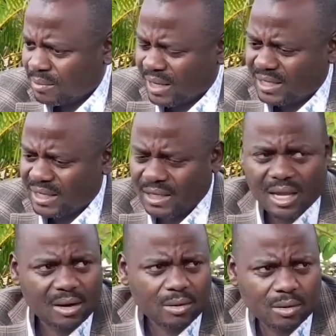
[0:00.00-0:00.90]
Martin
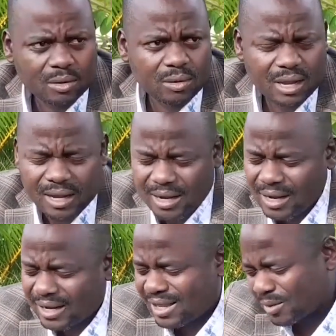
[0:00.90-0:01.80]

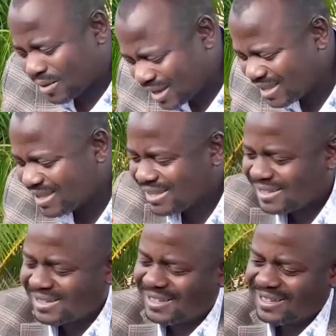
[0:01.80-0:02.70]
Akirokin,
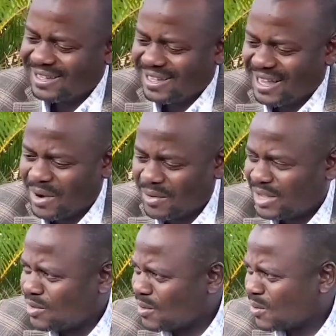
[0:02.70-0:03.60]
our
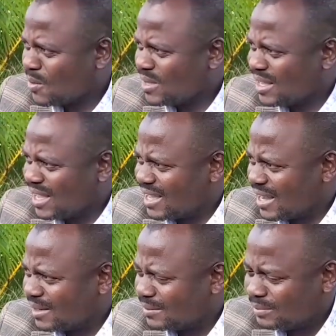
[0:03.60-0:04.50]
regional
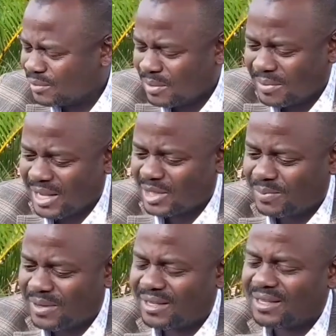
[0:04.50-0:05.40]
coordinator from
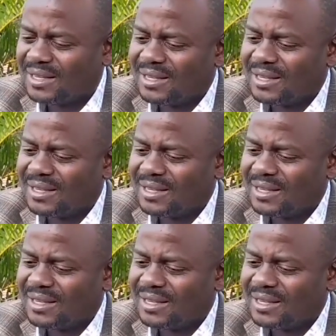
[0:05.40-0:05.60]
YASPED,